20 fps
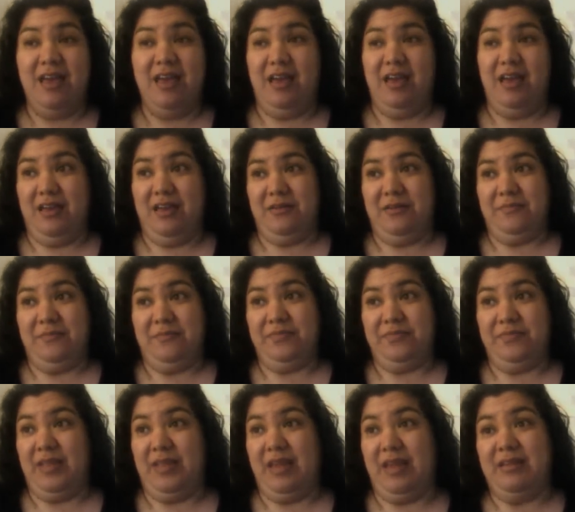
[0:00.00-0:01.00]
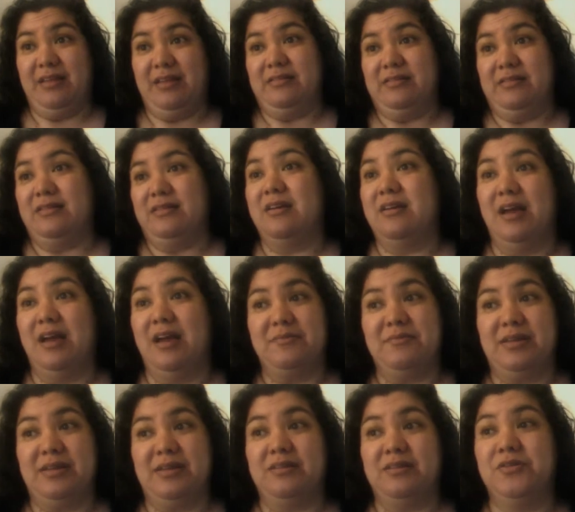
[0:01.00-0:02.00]
And I
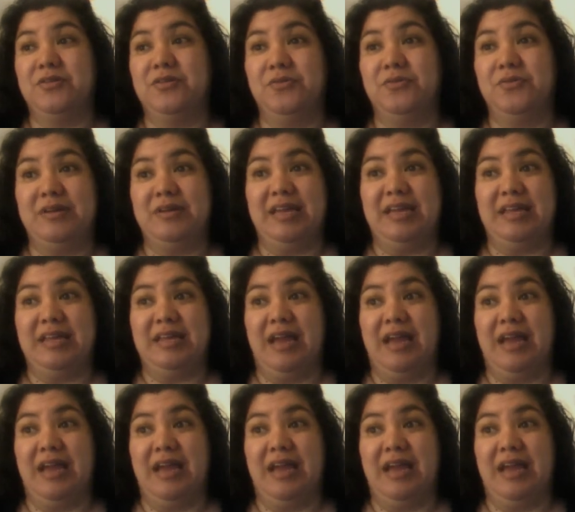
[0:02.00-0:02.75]
mean, who are we kidding?